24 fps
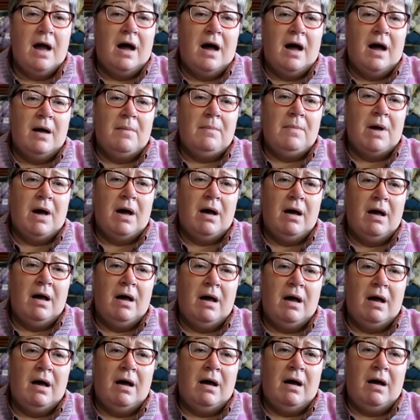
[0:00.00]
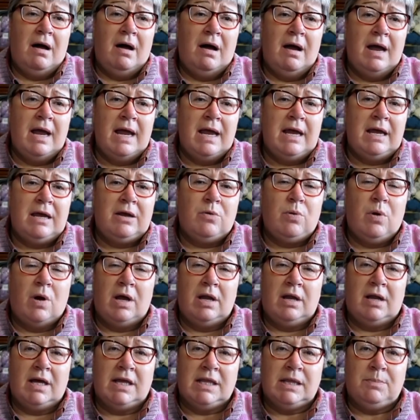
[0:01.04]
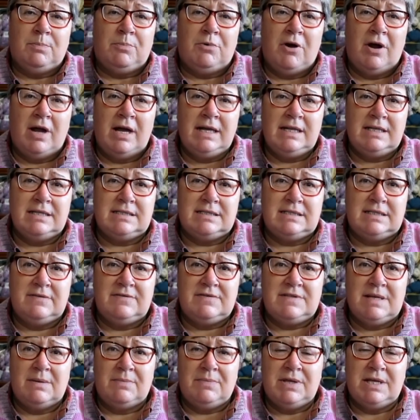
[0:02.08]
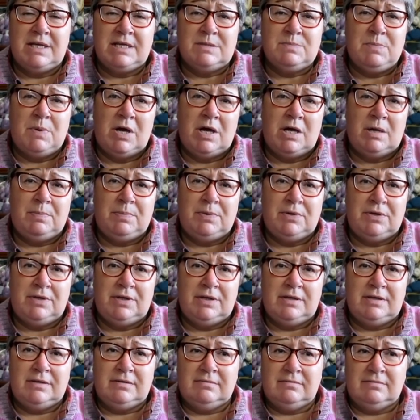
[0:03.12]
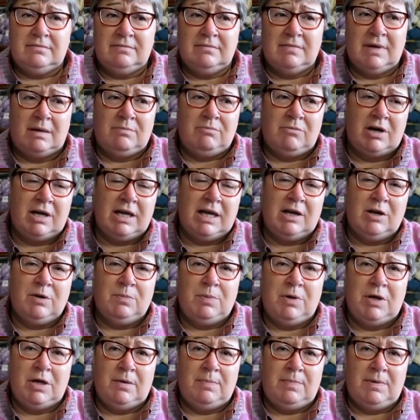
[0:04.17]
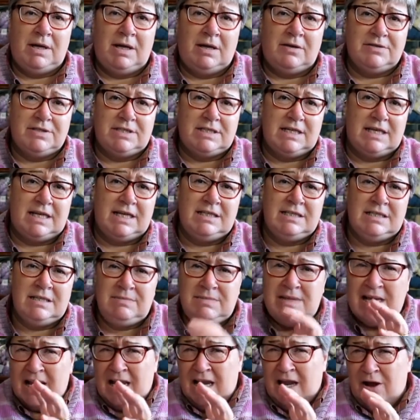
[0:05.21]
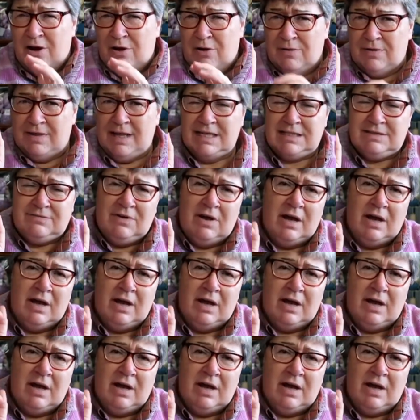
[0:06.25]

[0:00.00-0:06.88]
Um, I quite like the brights. If something's purple and I'm running out of purple, I'll stick in some yellow and that's